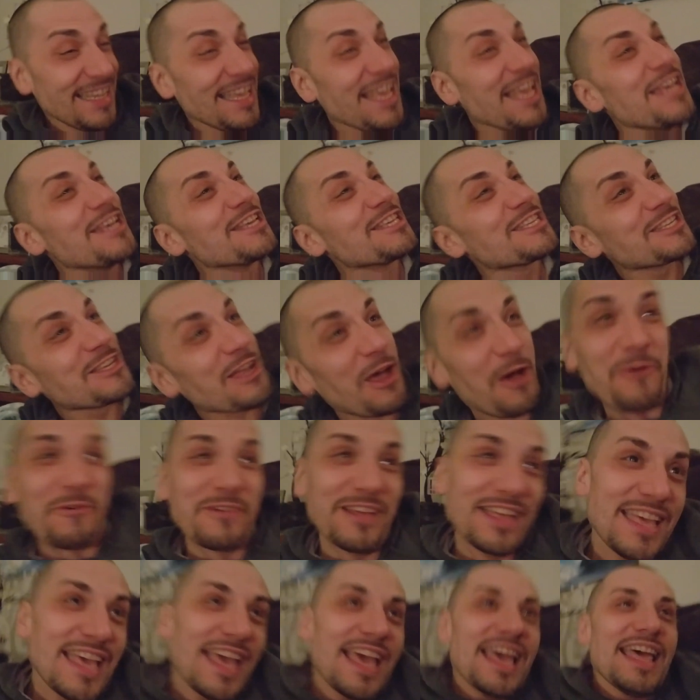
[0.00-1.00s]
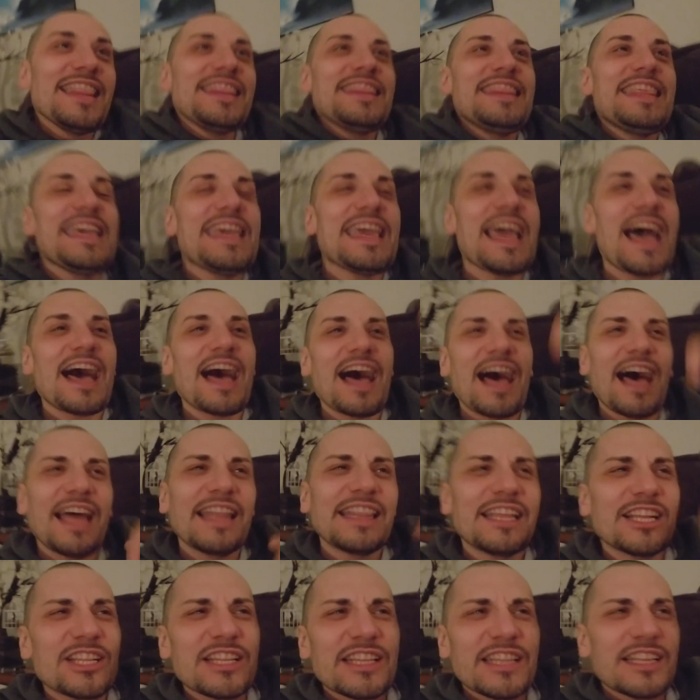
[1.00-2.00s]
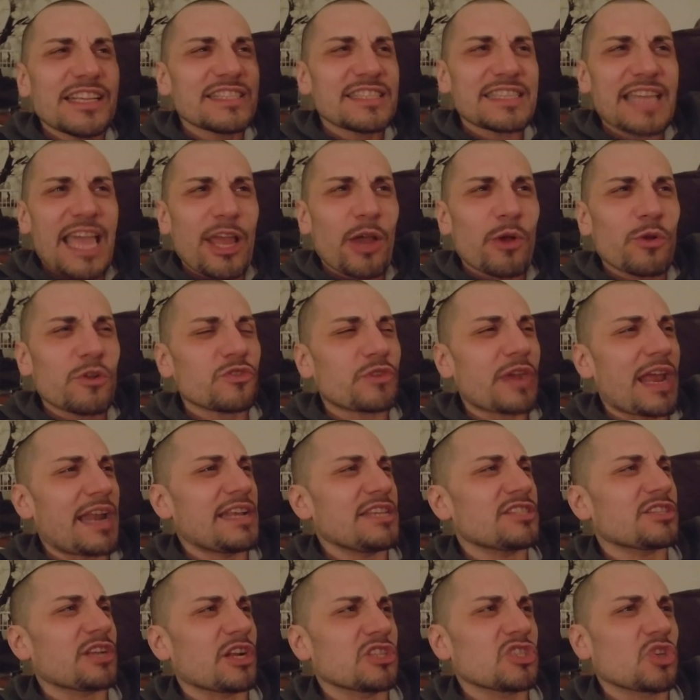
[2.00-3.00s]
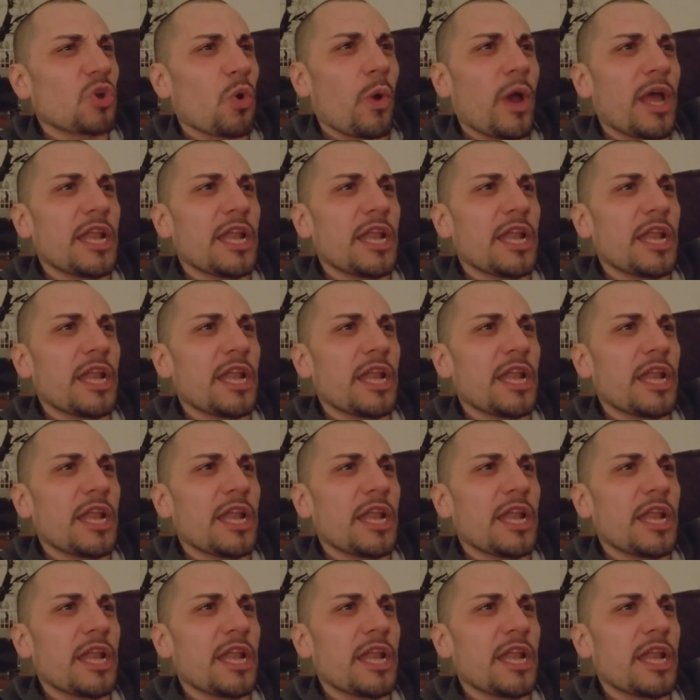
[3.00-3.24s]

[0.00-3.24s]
So the psycho tranny starts going,